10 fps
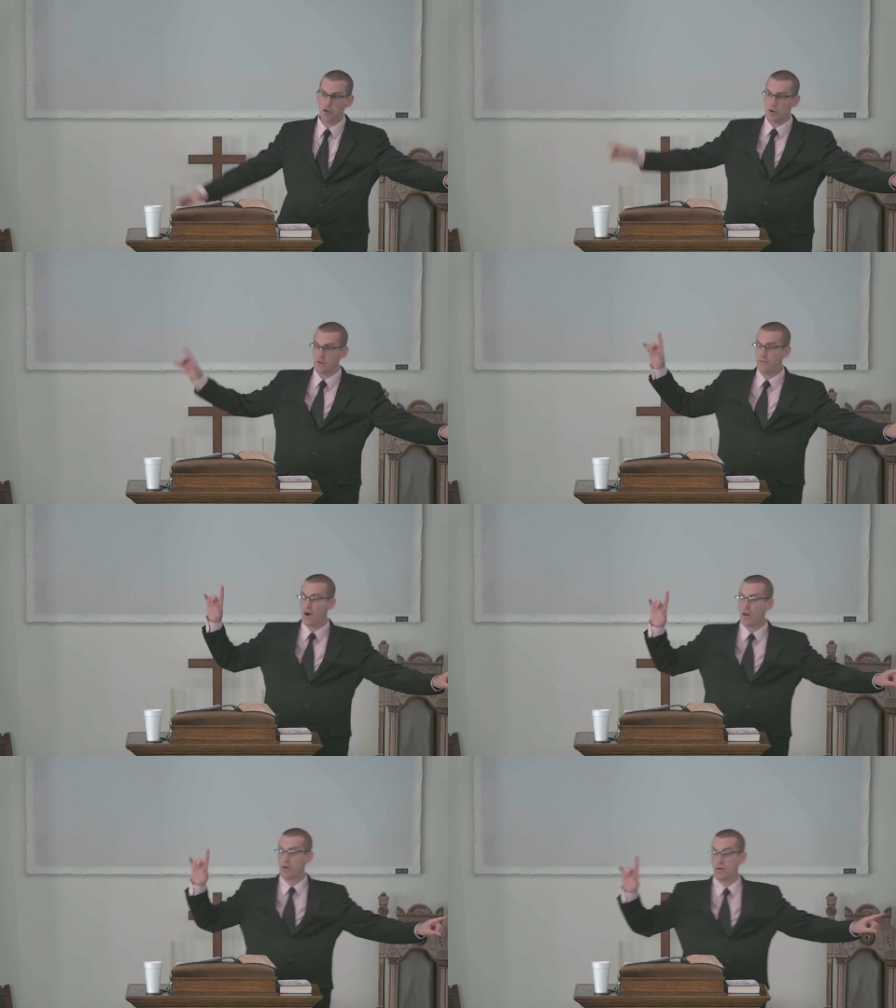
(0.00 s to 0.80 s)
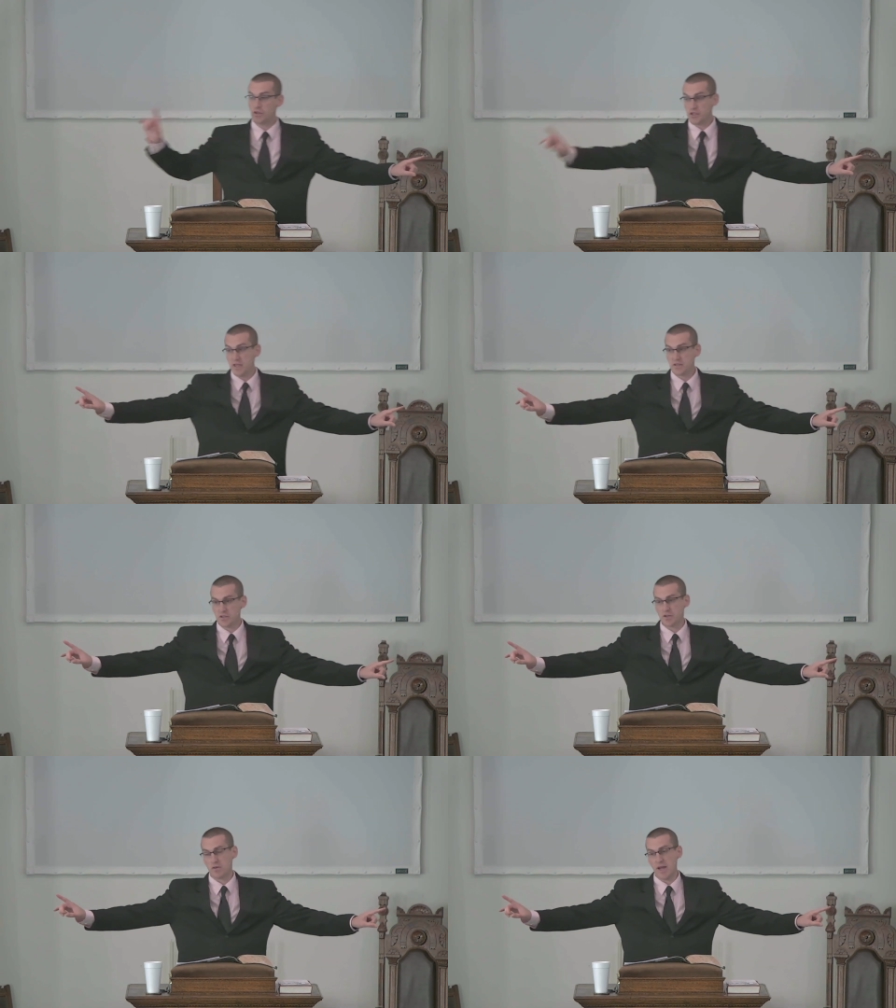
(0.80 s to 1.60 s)
or you can follow
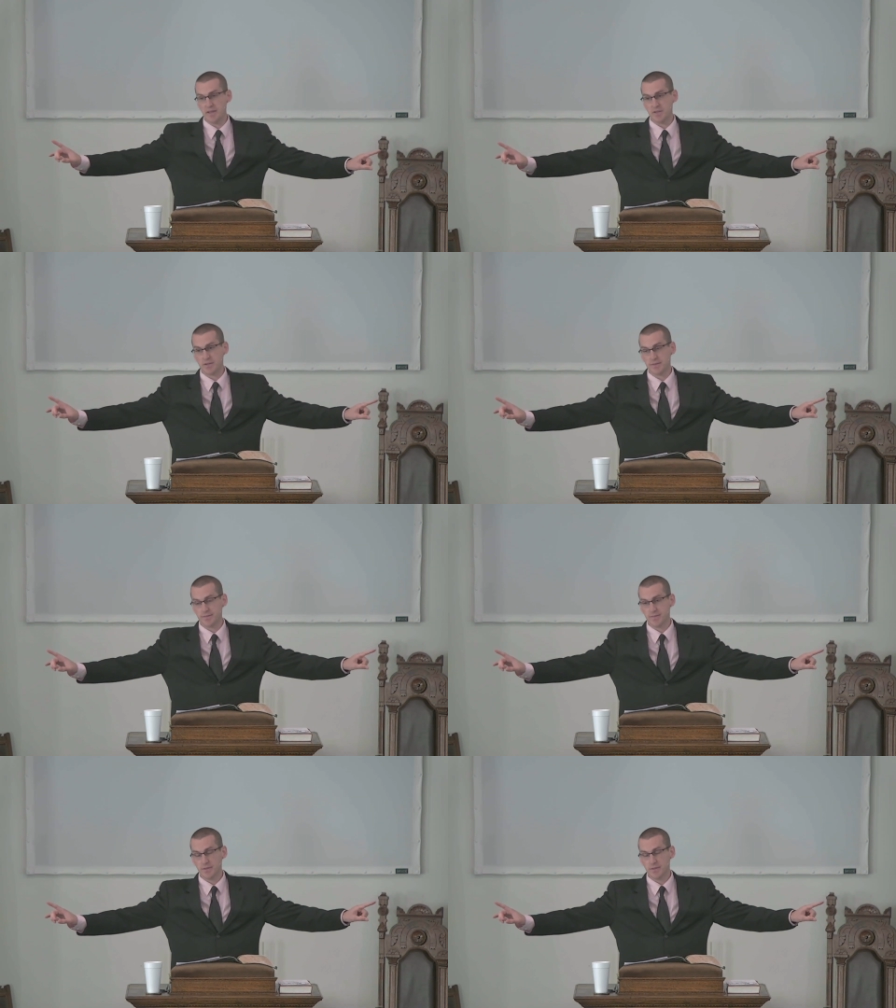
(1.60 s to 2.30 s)
Jesus Christ.